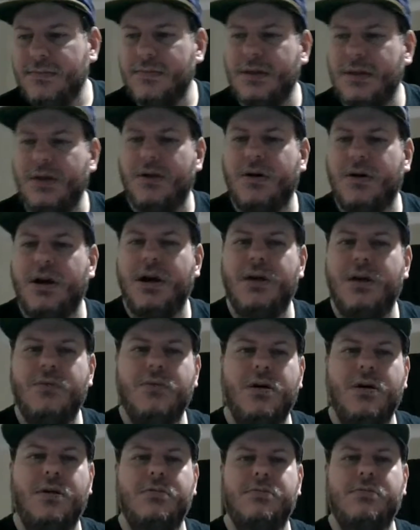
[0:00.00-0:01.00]
Okay,
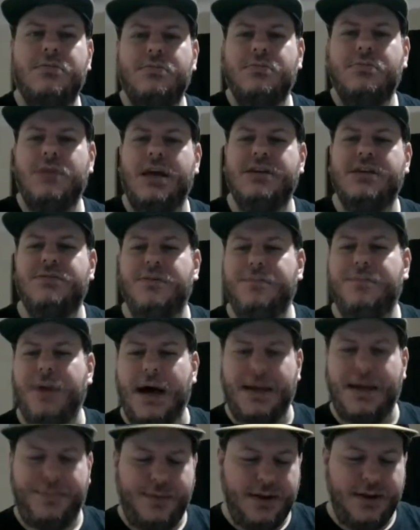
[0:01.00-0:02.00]
well, thanks for
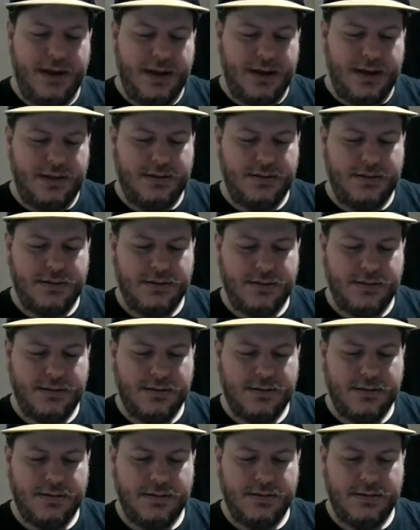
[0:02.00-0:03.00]
popping in.
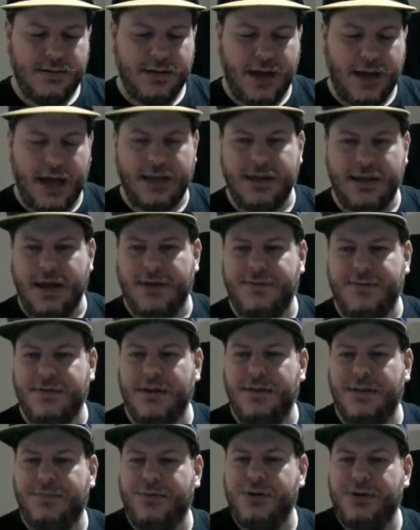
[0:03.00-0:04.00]
I
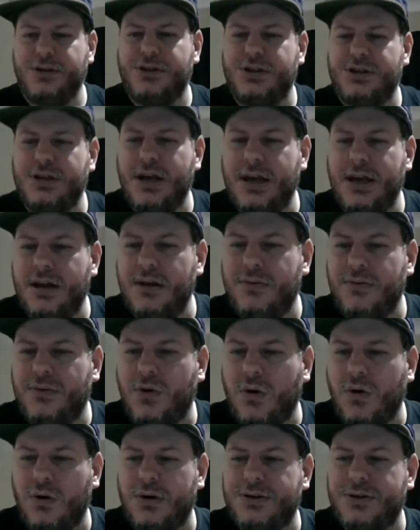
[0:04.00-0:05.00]
definitely appreciate it, of
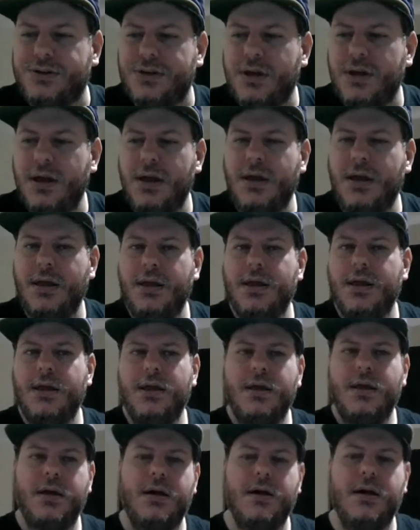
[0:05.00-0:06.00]
course.
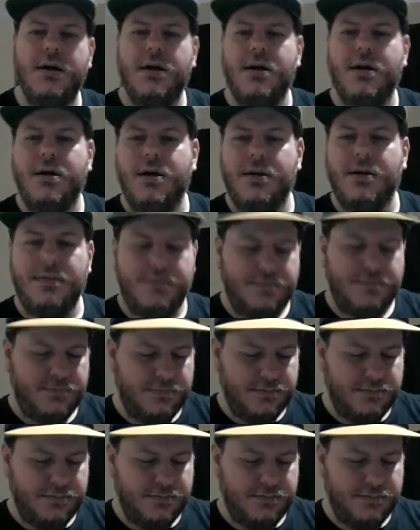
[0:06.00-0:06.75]
Doug's